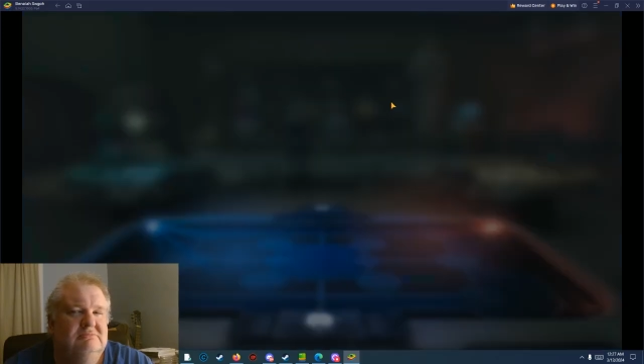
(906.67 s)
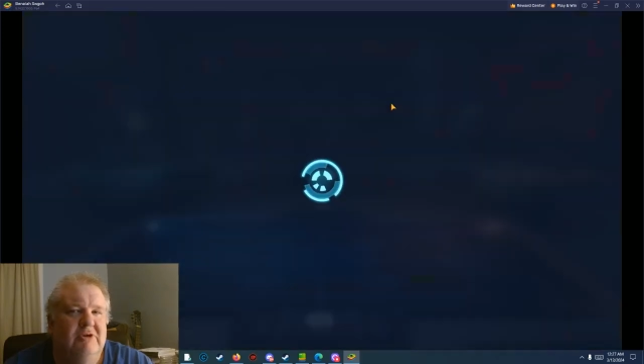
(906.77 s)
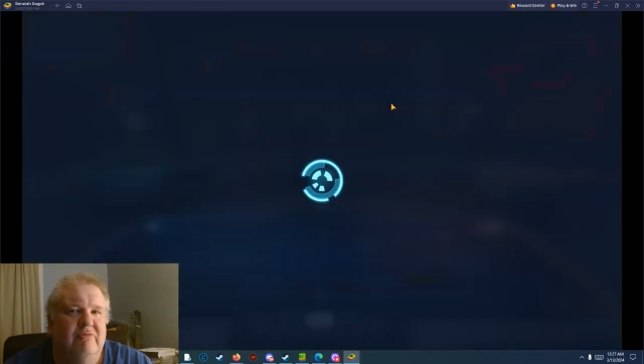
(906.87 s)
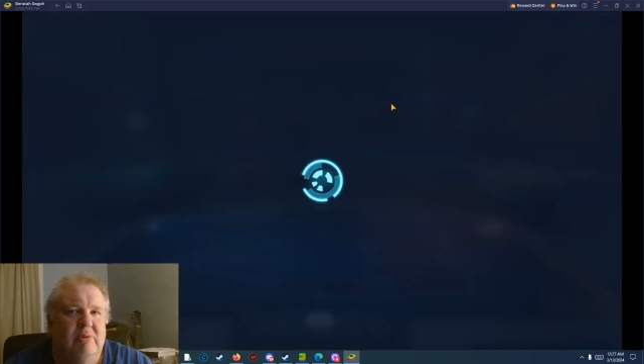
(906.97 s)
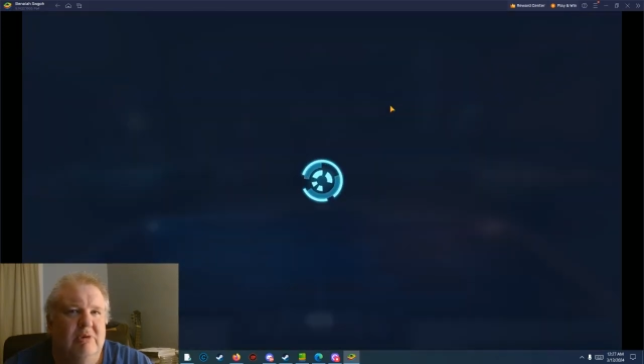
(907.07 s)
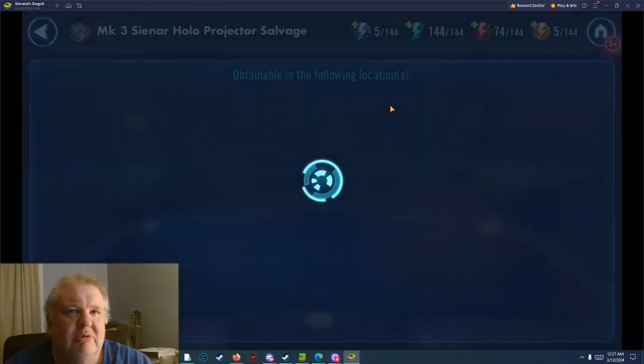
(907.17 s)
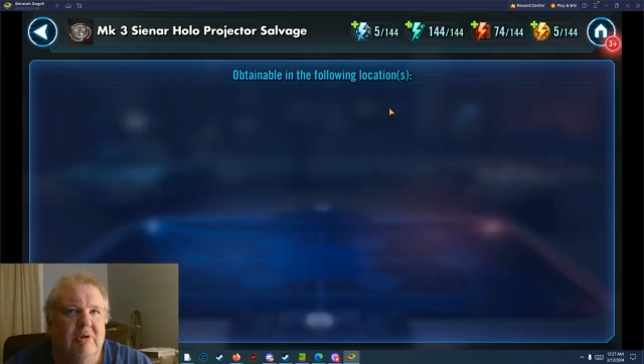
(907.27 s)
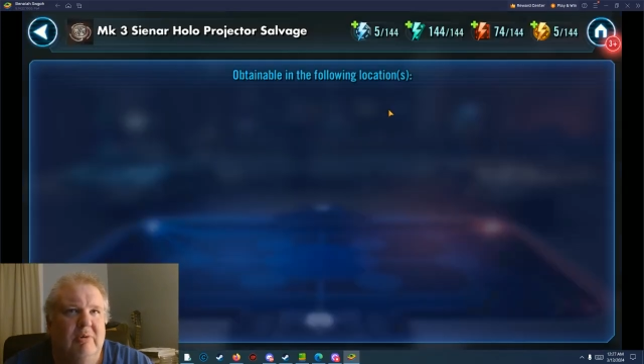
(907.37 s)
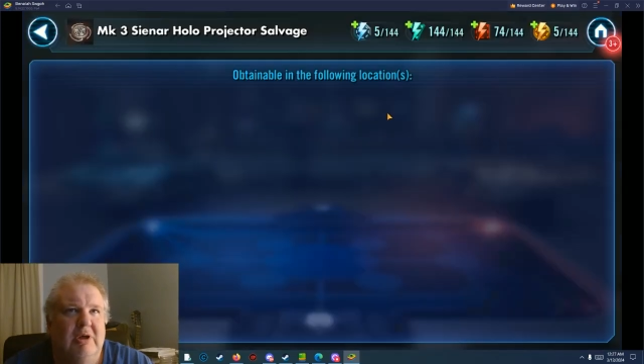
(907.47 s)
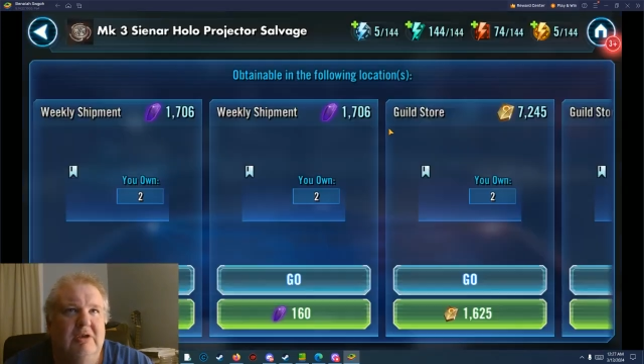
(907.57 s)
If we win,
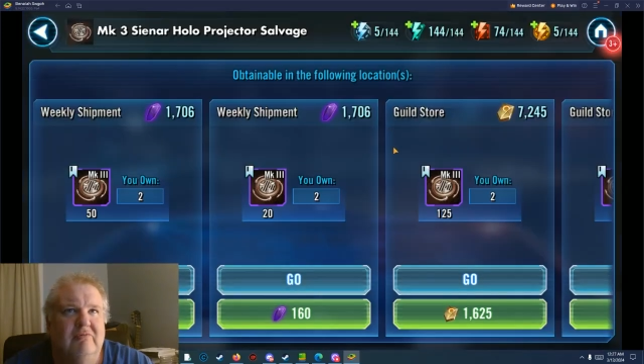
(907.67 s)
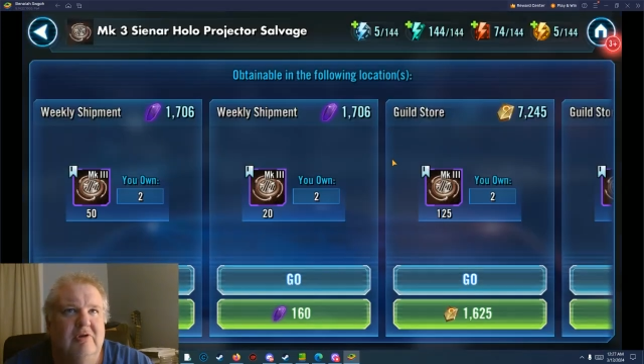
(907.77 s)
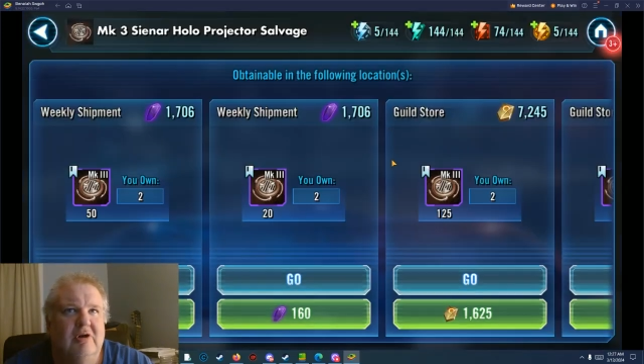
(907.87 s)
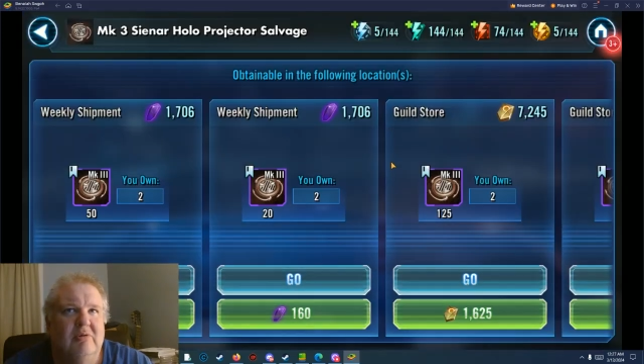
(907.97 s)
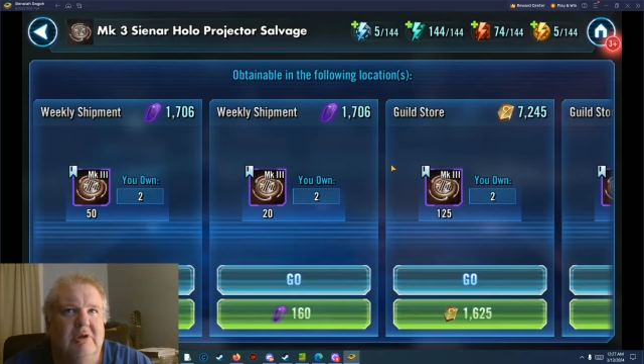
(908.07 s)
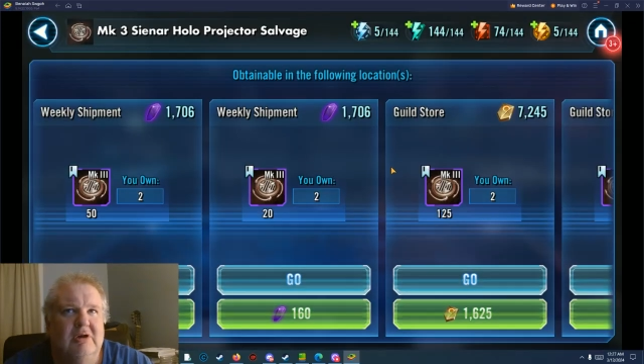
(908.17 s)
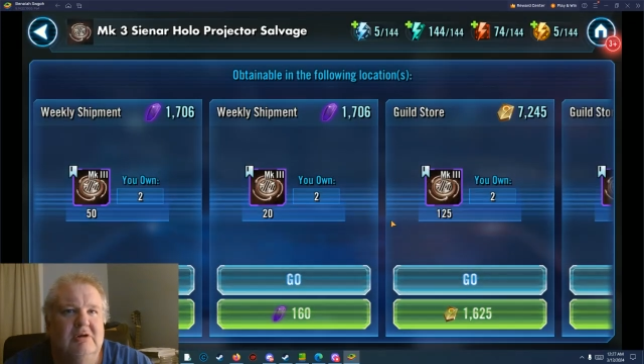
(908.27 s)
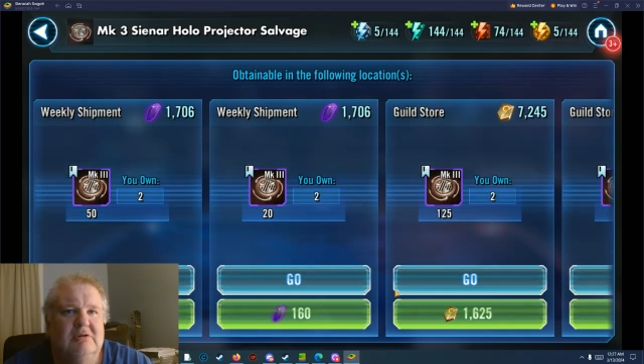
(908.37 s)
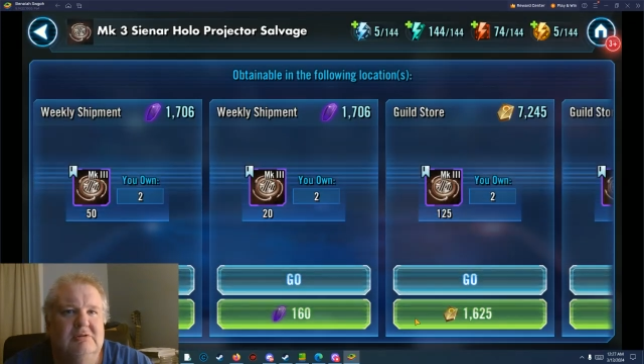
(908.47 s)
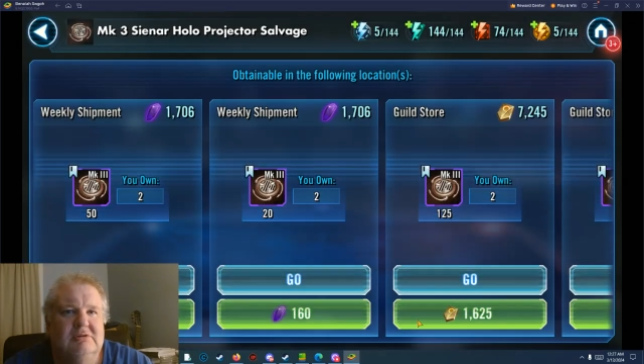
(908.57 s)
we win. If we don't, we don't.